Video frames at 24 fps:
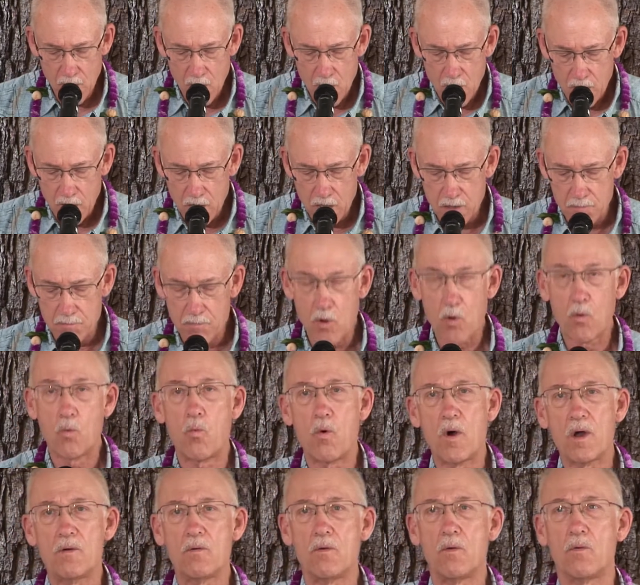
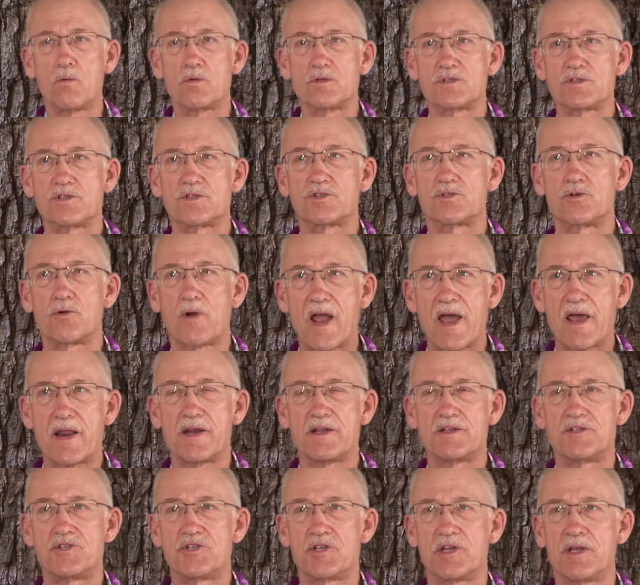one
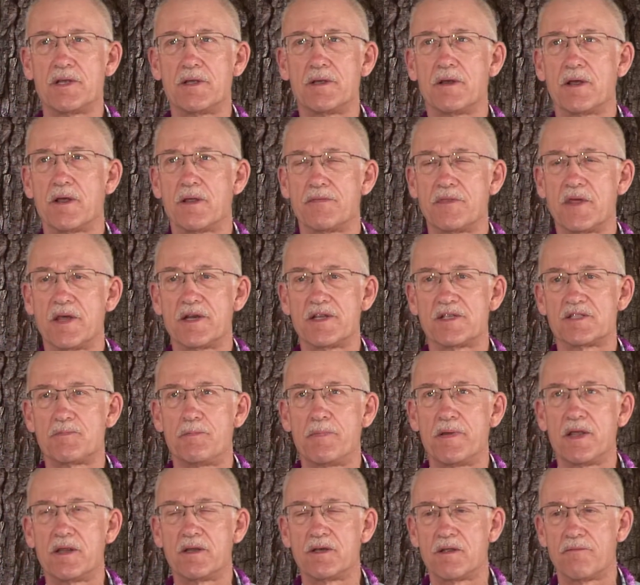strategy that is
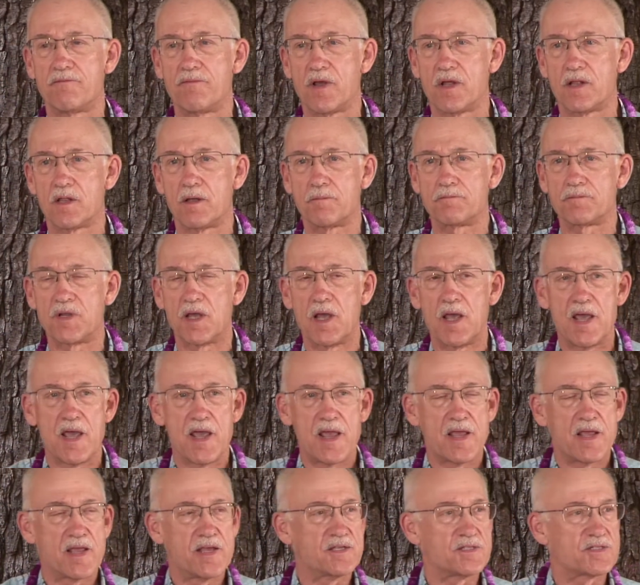being developed
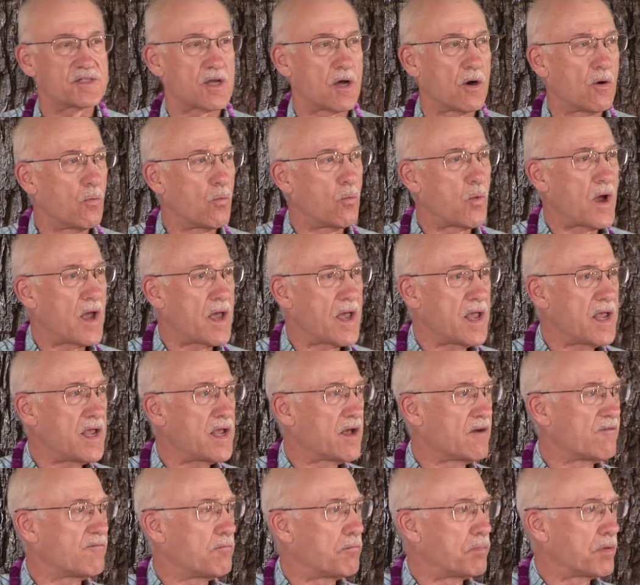is a way
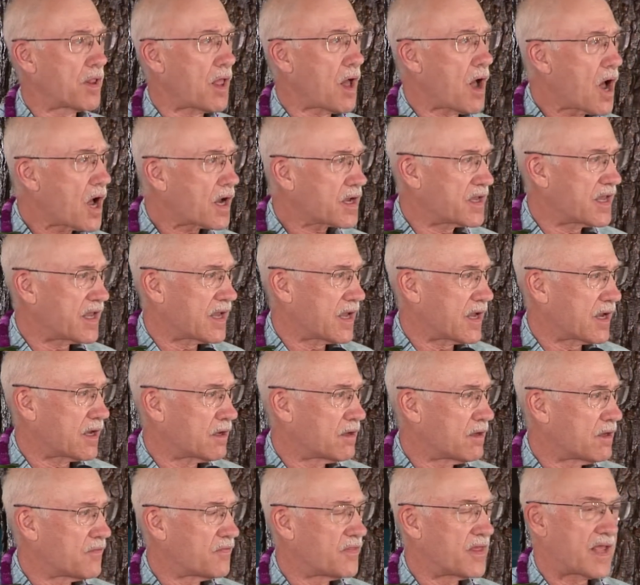of blocking
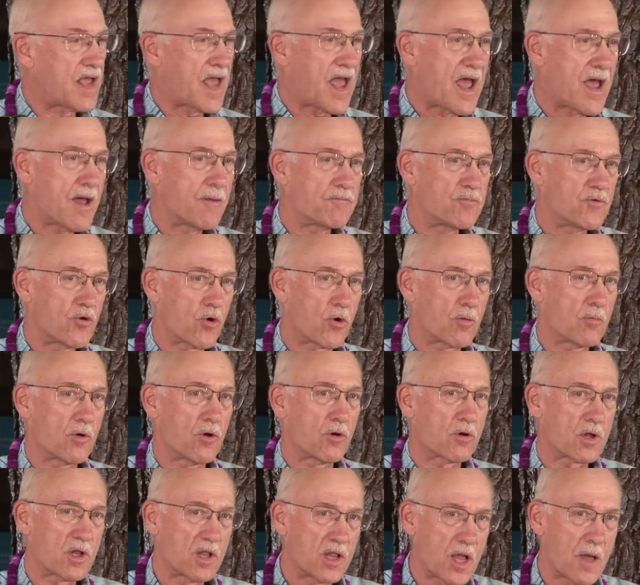the abnormal
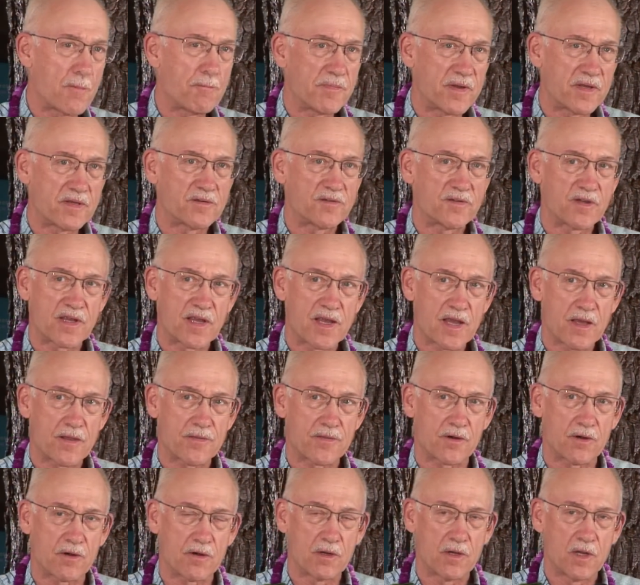clumping
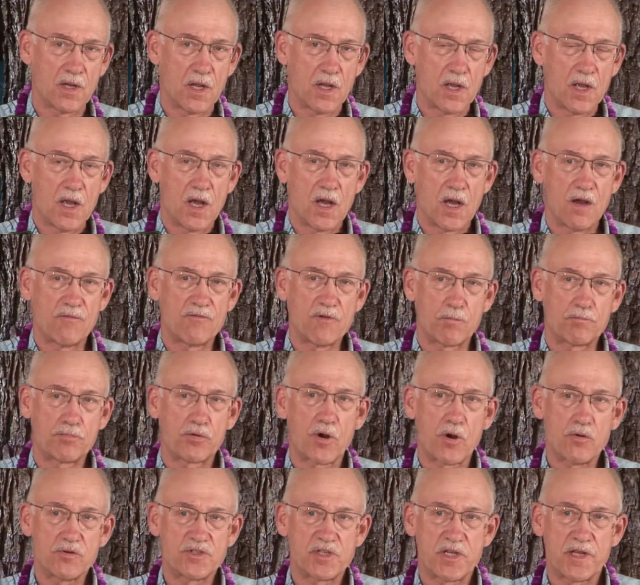together of a
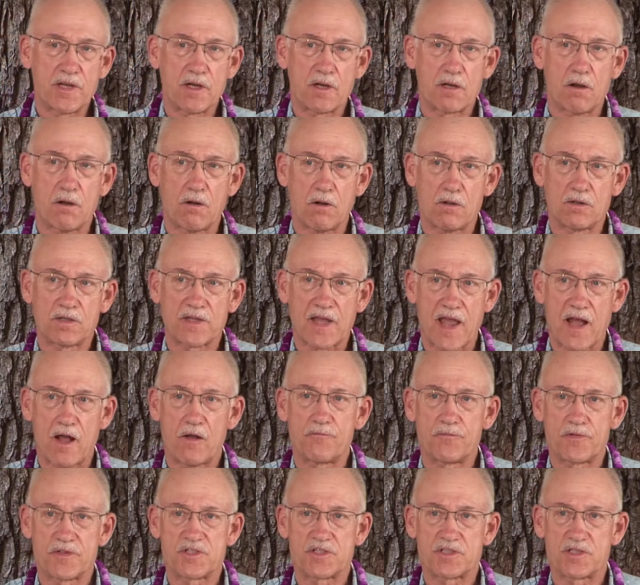protein called
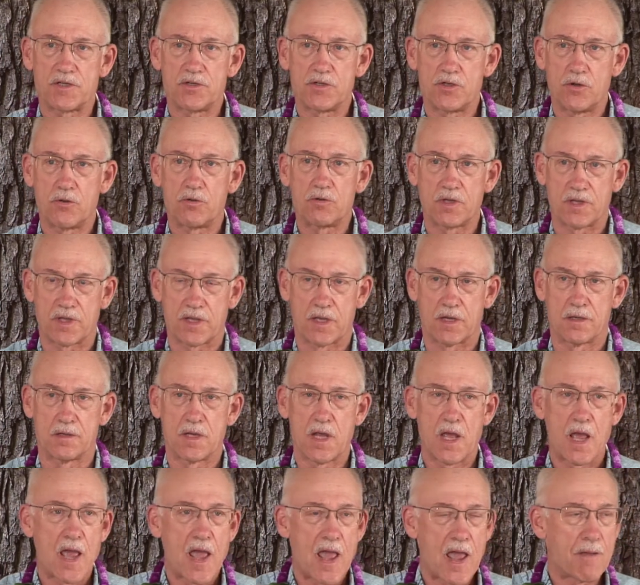alpha-synuclein.
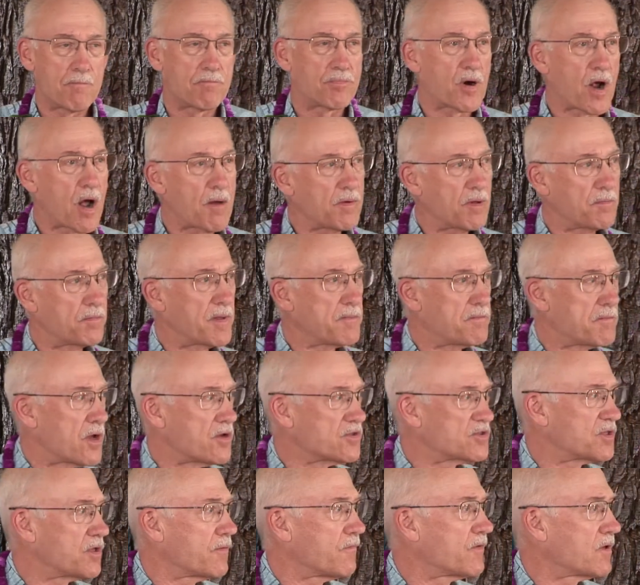And probably
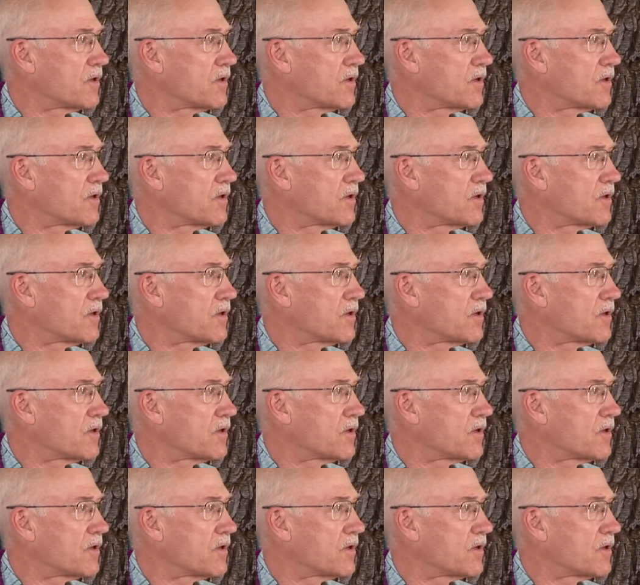most of you